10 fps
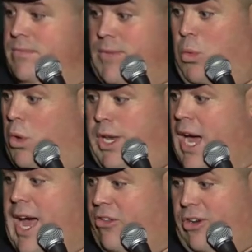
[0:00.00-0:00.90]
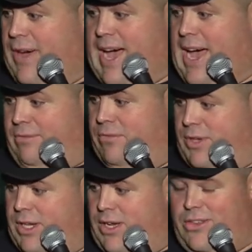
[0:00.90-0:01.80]
It would not survive.
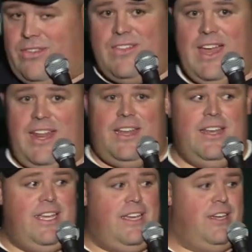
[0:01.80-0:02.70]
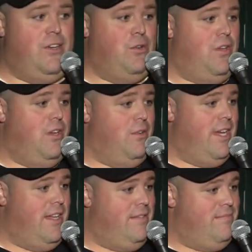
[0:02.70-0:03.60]
You know, this is not a NICU
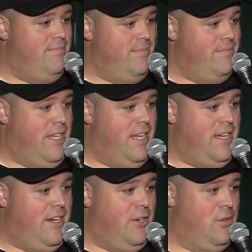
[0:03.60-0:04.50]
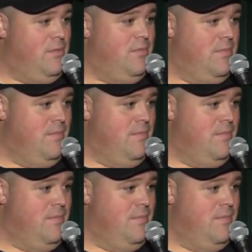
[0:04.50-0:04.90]
unit. NICU.